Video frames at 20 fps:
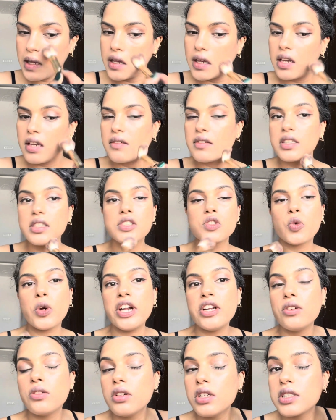I think it's
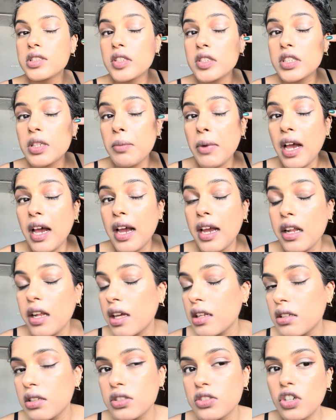quite good. It's just that my
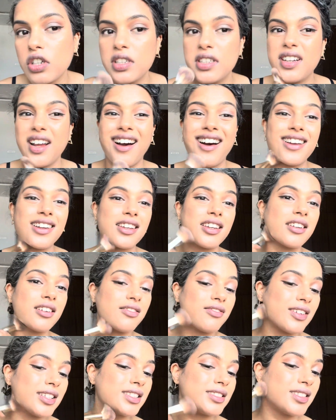eyeliner is not dark
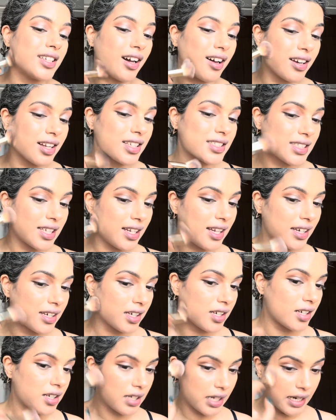enough, as dark as I like
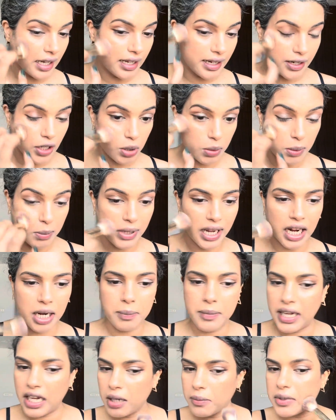it. Like I like it to be black,
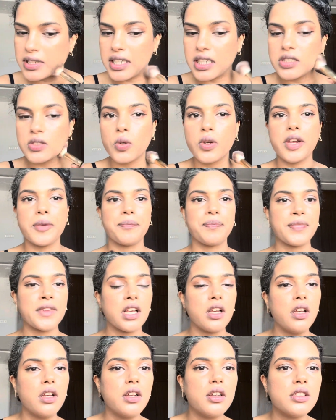but that's okay.
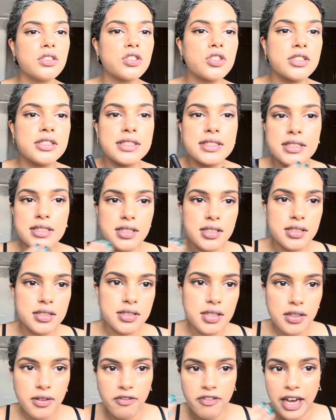So this is
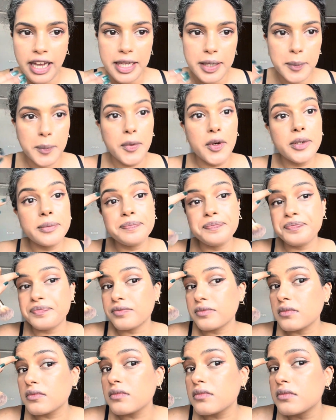the vibe.
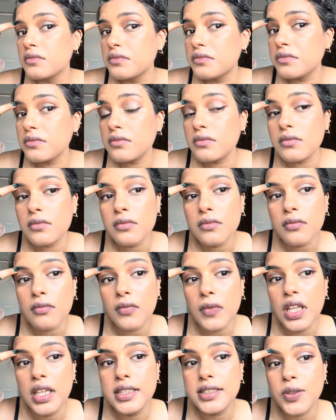
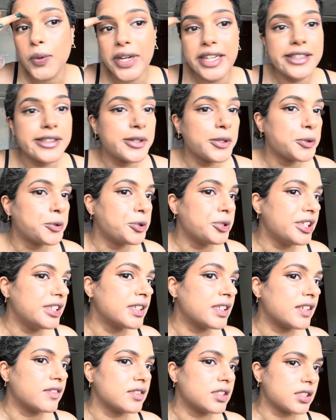It's quite glowy
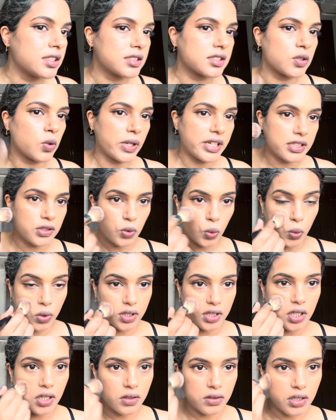and everything is quite
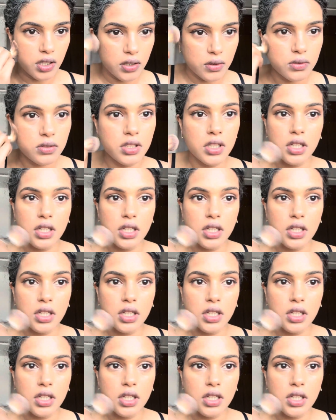toned down now.